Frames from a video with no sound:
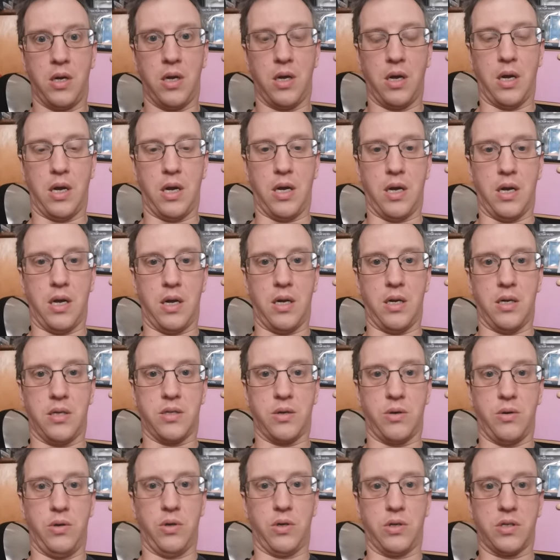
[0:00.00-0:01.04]

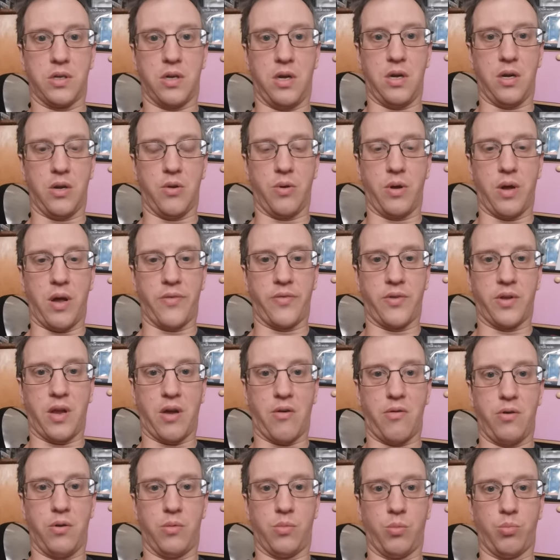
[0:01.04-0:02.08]
So it looks like we have to
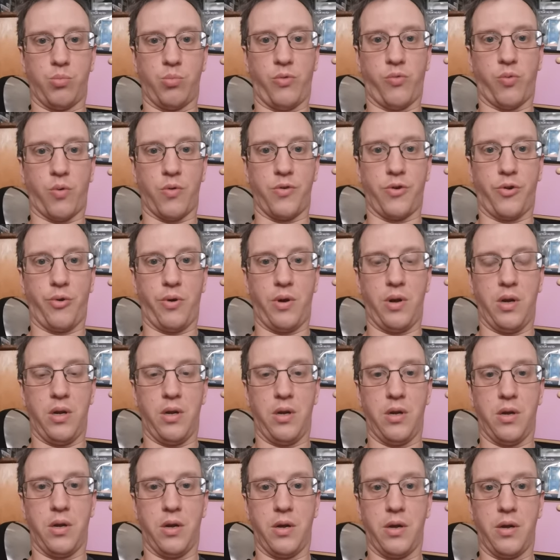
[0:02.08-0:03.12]
carry on with what we're
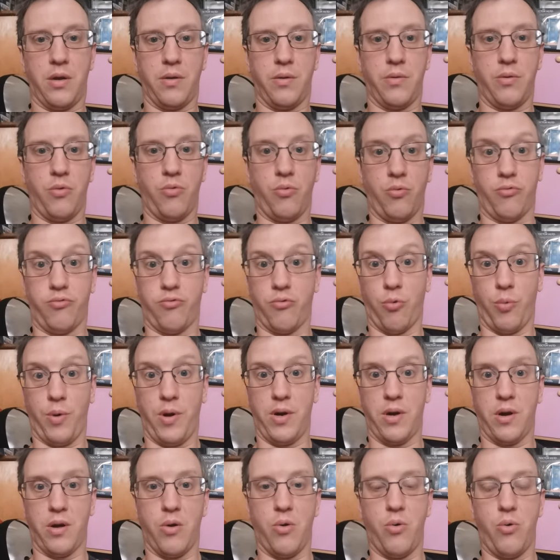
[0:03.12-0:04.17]
doing. For all we
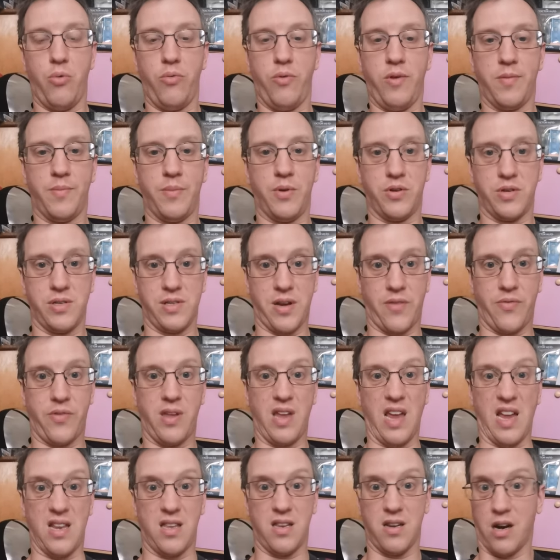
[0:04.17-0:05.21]
know, these measures have to
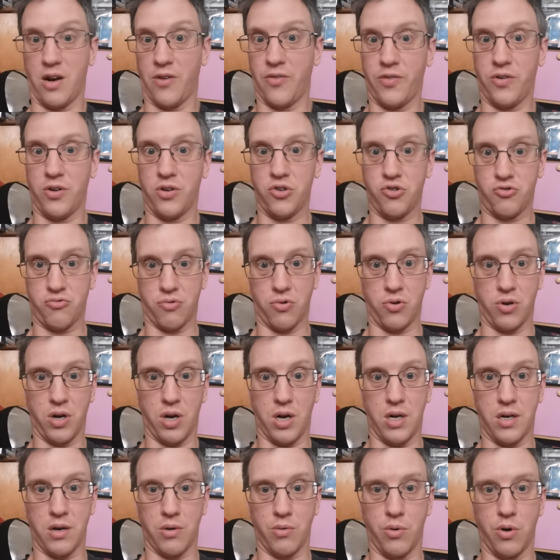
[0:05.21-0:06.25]
get tougher, stronger,
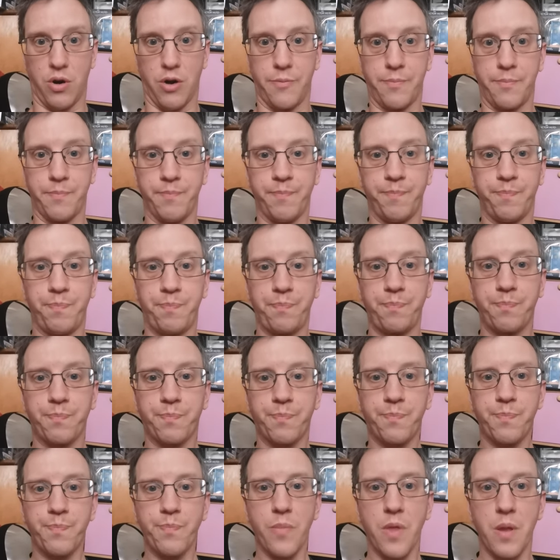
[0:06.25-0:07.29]
I don't know.
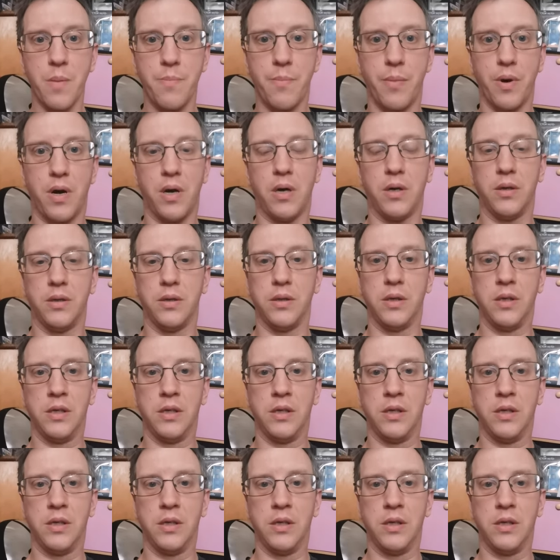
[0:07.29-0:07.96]
But